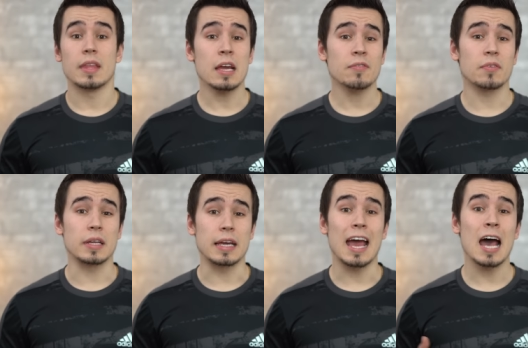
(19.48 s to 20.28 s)

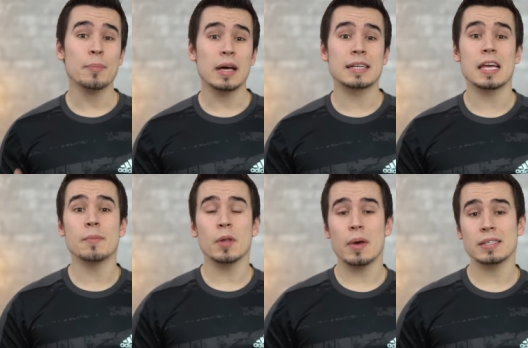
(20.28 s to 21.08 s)
Thankfully, Apple has
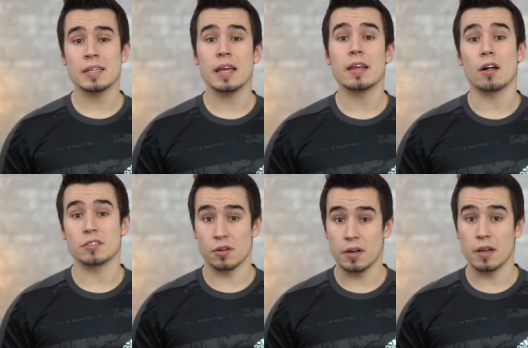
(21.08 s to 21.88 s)
implemented an
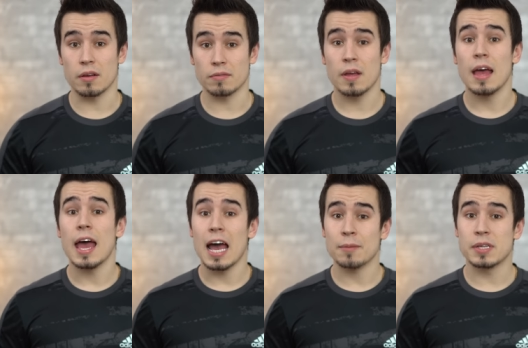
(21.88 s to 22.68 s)
alternative,
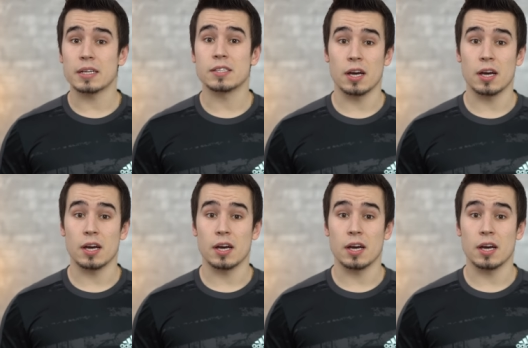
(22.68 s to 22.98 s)
haptic